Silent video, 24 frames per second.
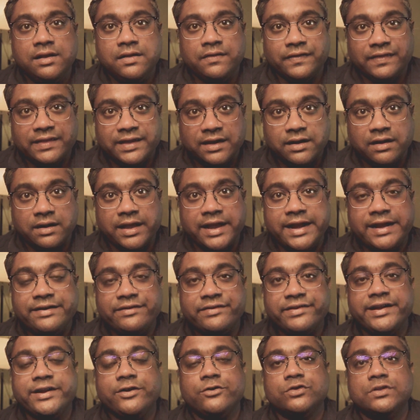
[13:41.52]
their
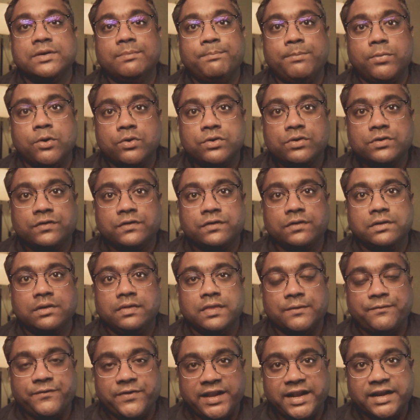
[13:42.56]
entry into the books,
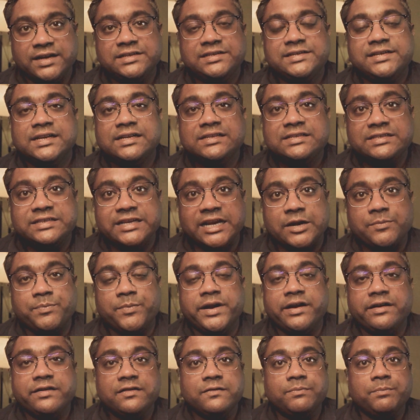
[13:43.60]
the financial
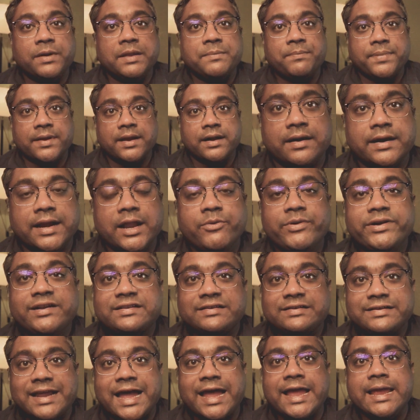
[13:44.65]
statement is prepared. Now, it's
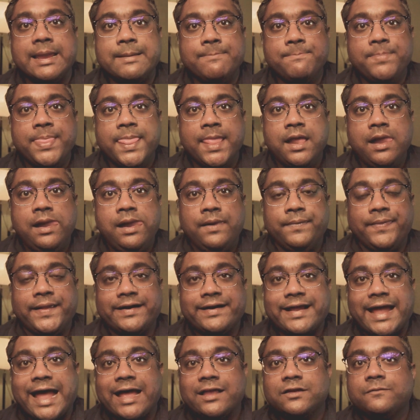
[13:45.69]
time
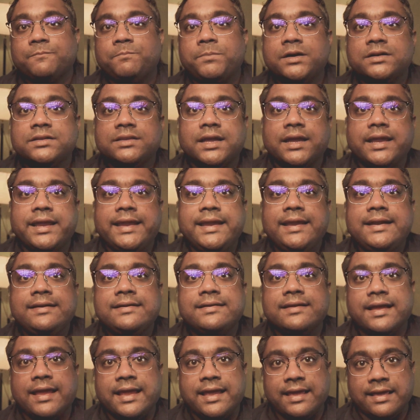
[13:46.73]
that as per the
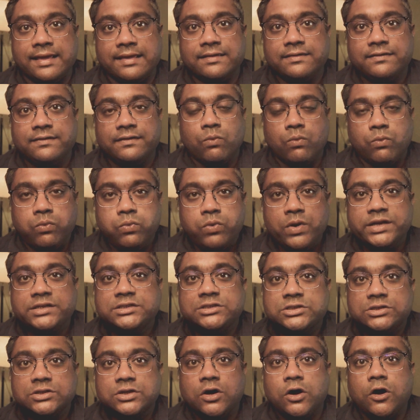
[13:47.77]
Ind AS,
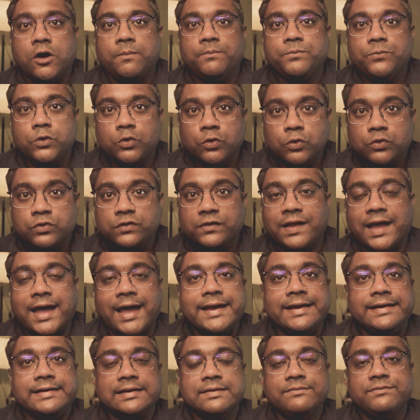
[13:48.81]
which of those
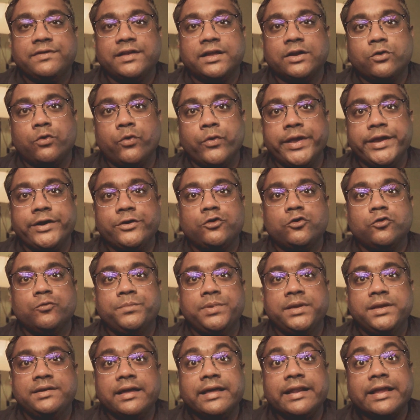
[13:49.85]
items are going to
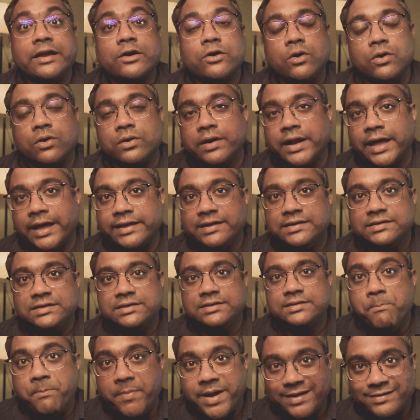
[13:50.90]
be
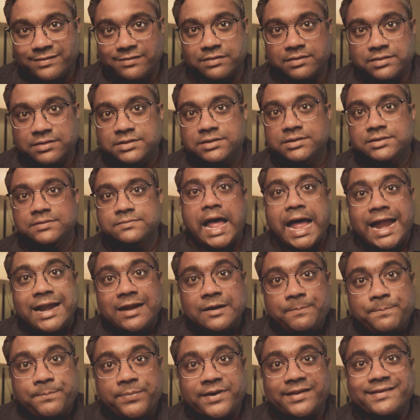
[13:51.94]
recognized, measured,
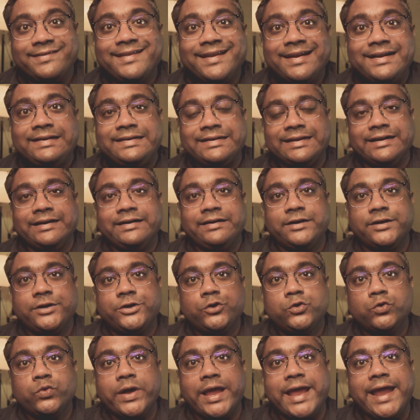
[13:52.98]
and presented
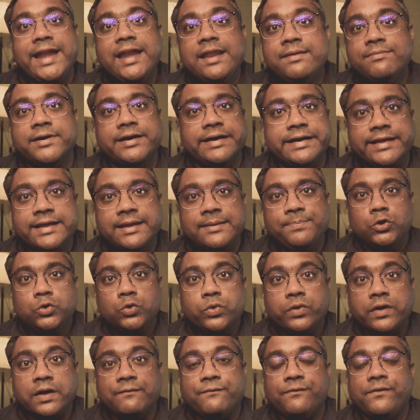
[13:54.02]
to anybody
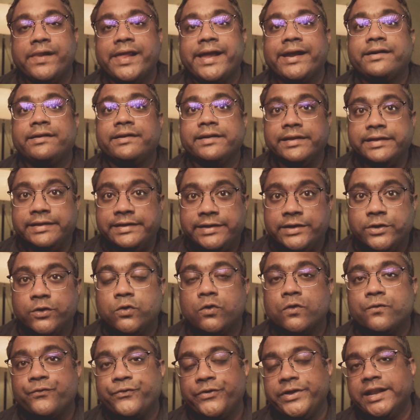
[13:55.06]
to reflect
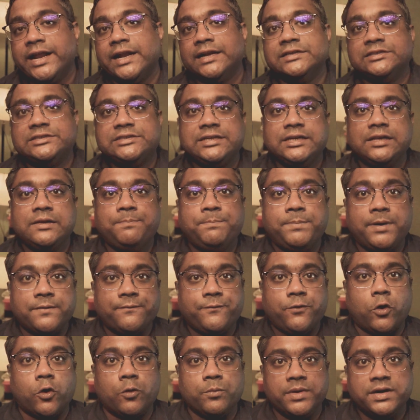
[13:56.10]
your financial
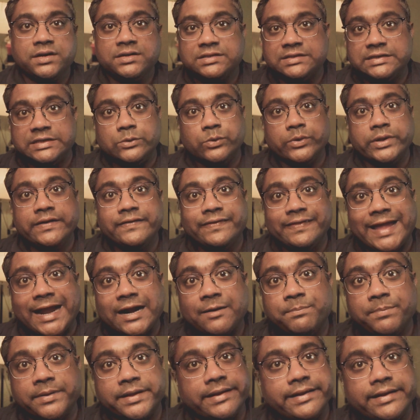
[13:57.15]
performance during
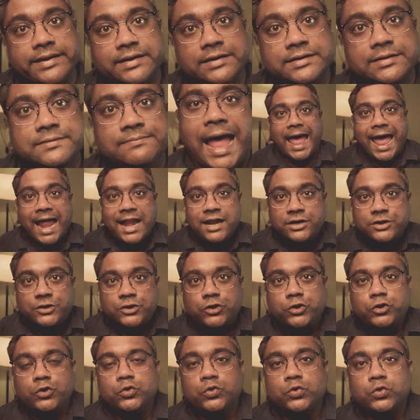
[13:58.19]
that period. And
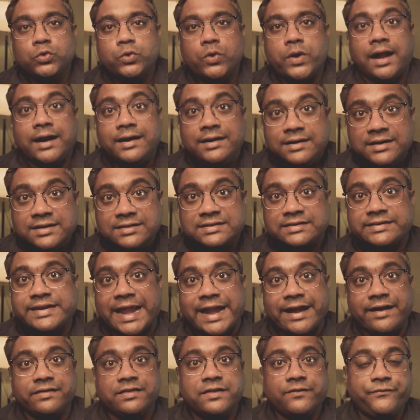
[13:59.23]
to
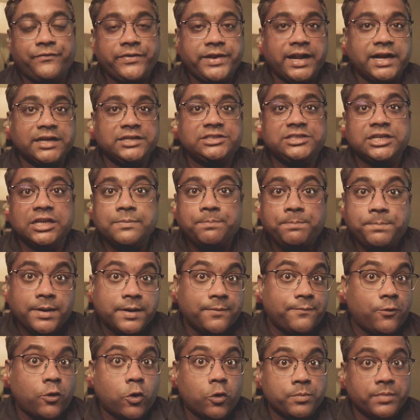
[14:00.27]
understand the financial
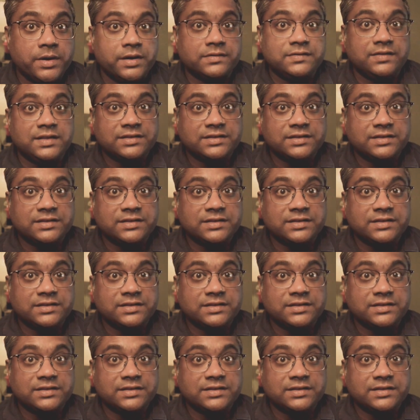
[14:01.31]
performance, the